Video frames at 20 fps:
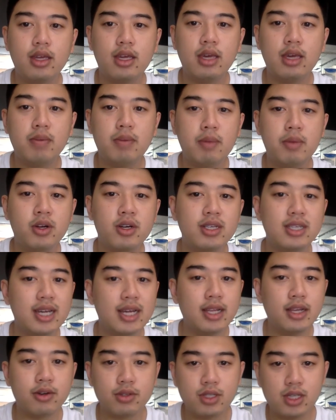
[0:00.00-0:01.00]
Keep up your
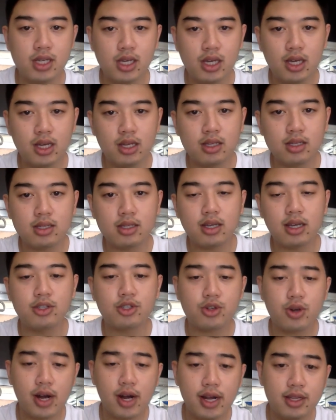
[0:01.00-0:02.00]
daily routines and
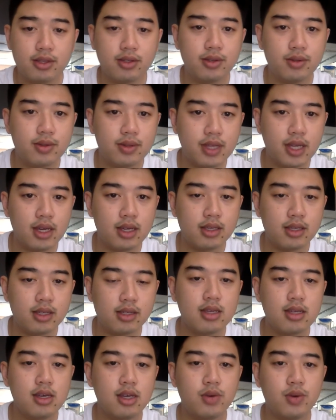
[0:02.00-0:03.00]
try to do
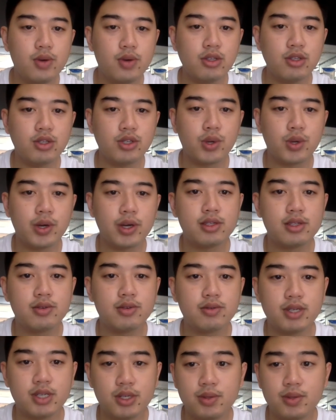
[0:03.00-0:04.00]
things you enjoy
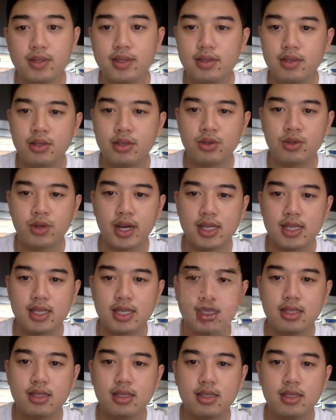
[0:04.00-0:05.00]
to reduce
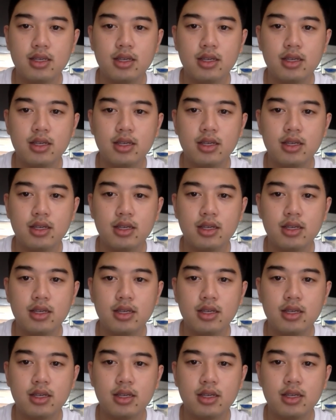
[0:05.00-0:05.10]
stress.